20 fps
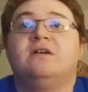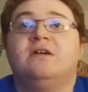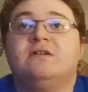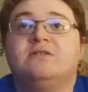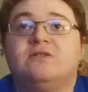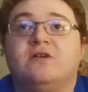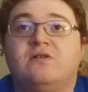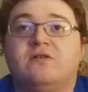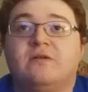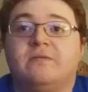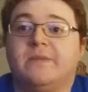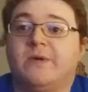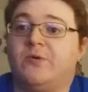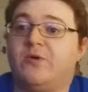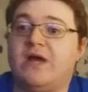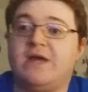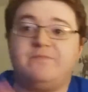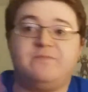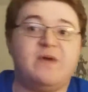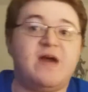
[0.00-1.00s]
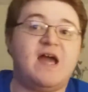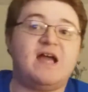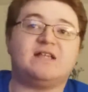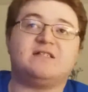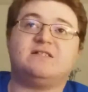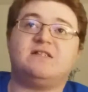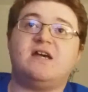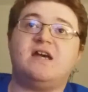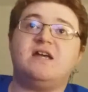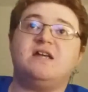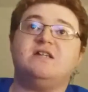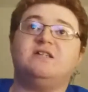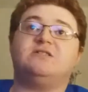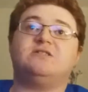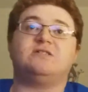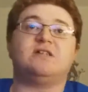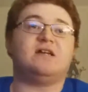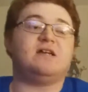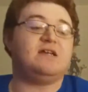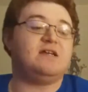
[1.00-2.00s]
Told him to wait backstage
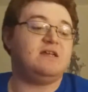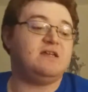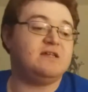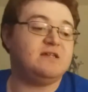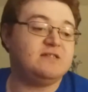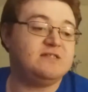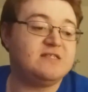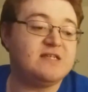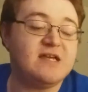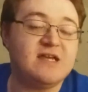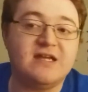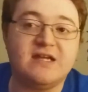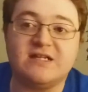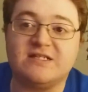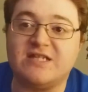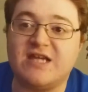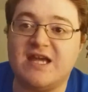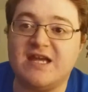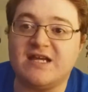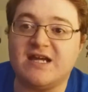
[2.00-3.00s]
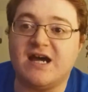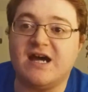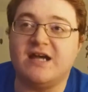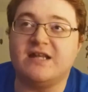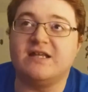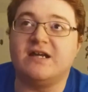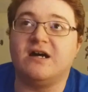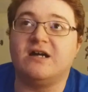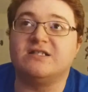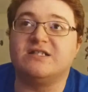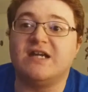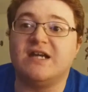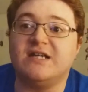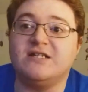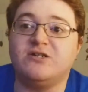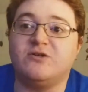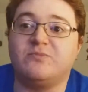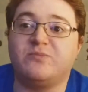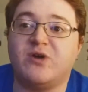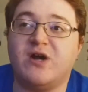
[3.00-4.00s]
so he can say he could take on
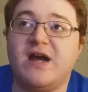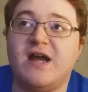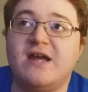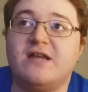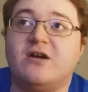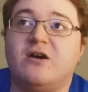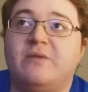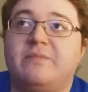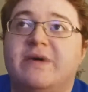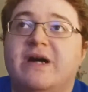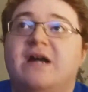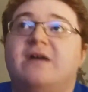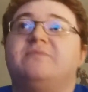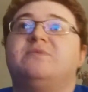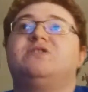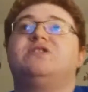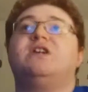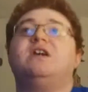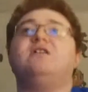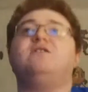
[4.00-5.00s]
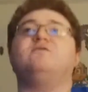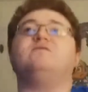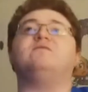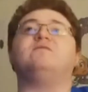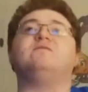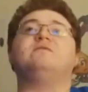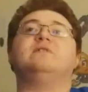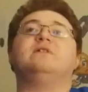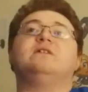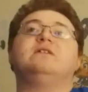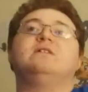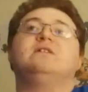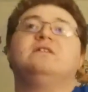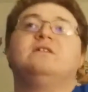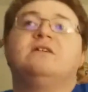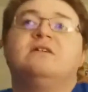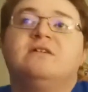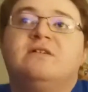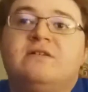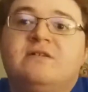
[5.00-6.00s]
Daniel Bryan all by himself.
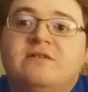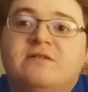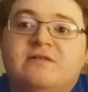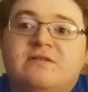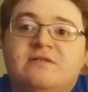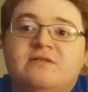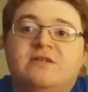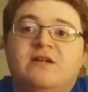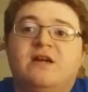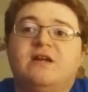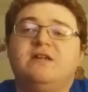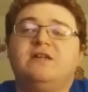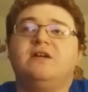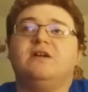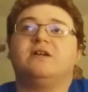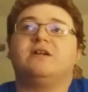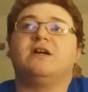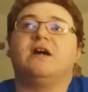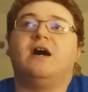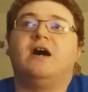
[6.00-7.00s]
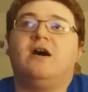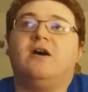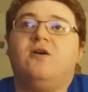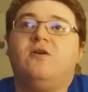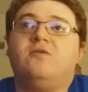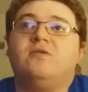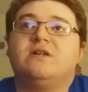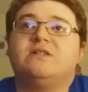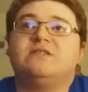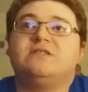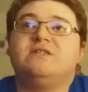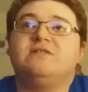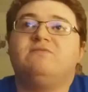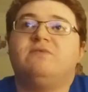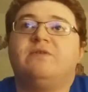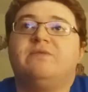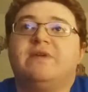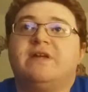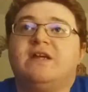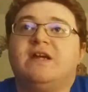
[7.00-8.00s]
There you go. Let's see
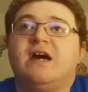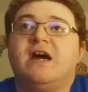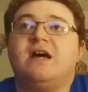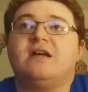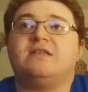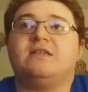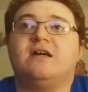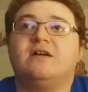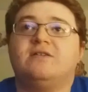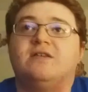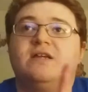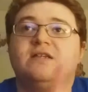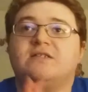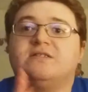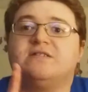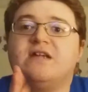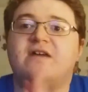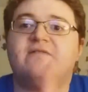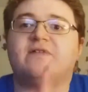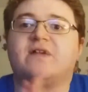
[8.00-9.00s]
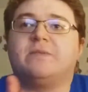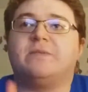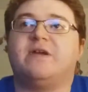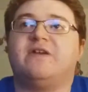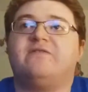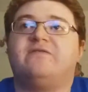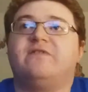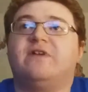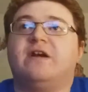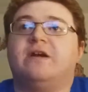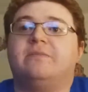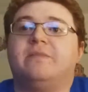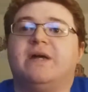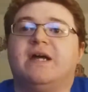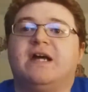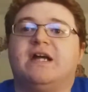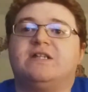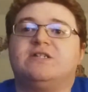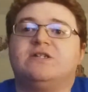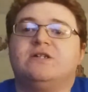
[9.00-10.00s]
what we got. Now, this definitely could be a fair
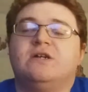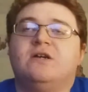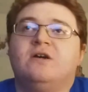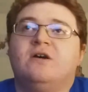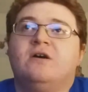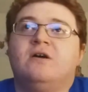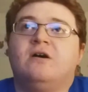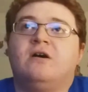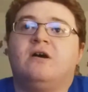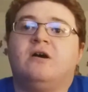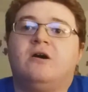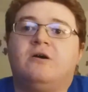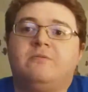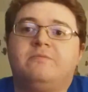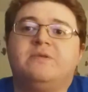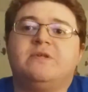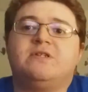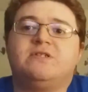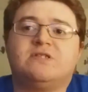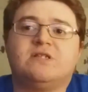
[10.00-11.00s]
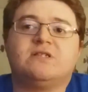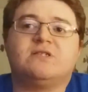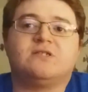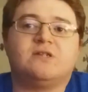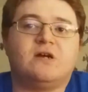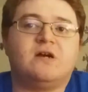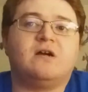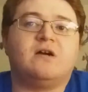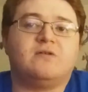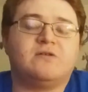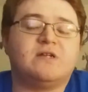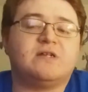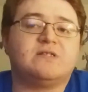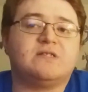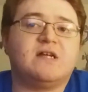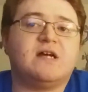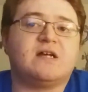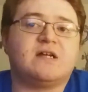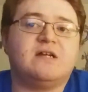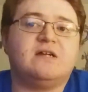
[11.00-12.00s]
match. Hopefully Cesaro does
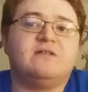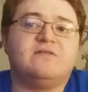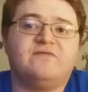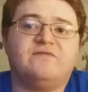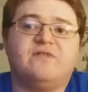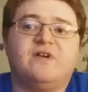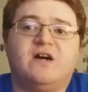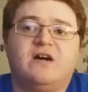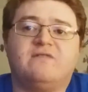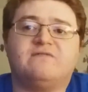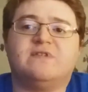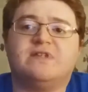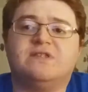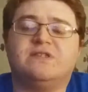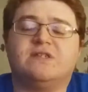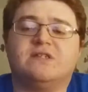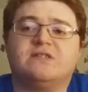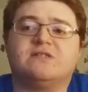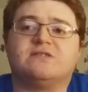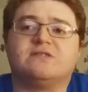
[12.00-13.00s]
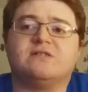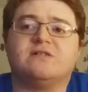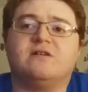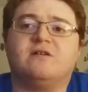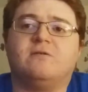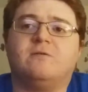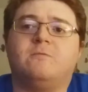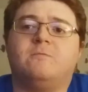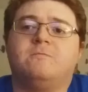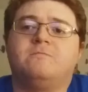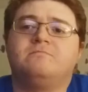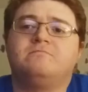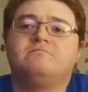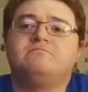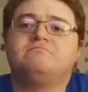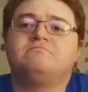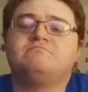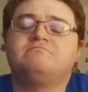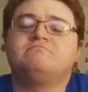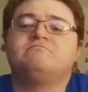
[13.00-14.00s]
not get involved in this,
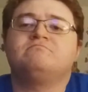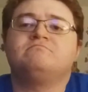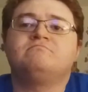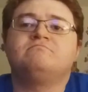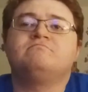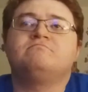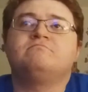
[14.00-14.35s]
though.